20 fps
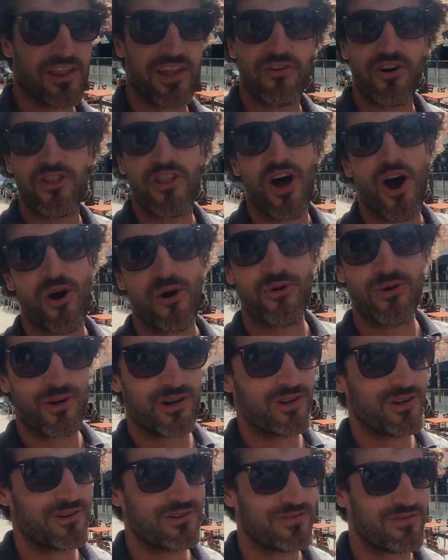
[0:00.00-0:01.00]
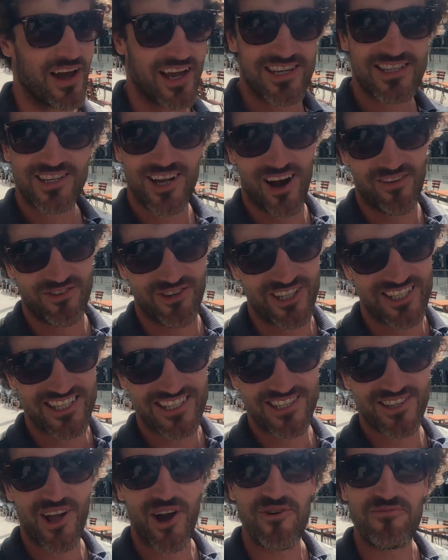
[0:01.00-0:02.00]
there are no face
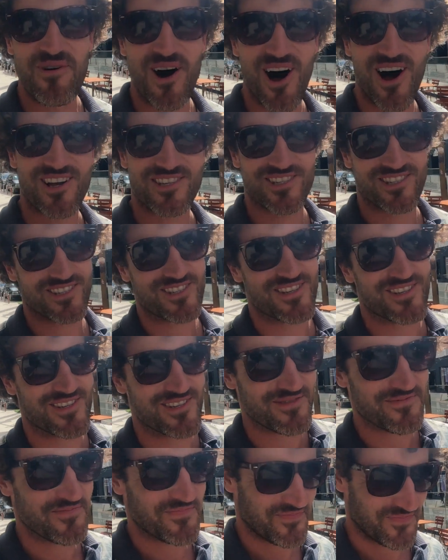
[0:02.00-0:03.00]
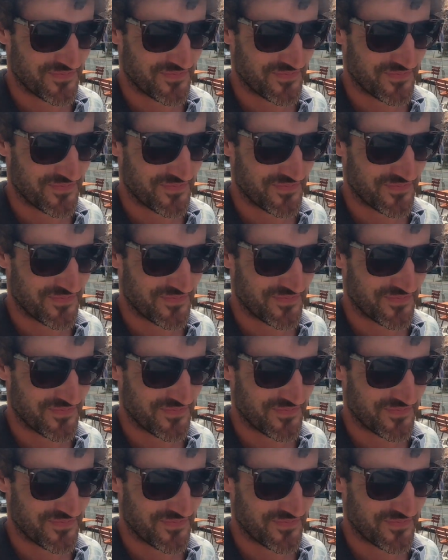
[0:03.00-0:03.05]
coverings, no masks.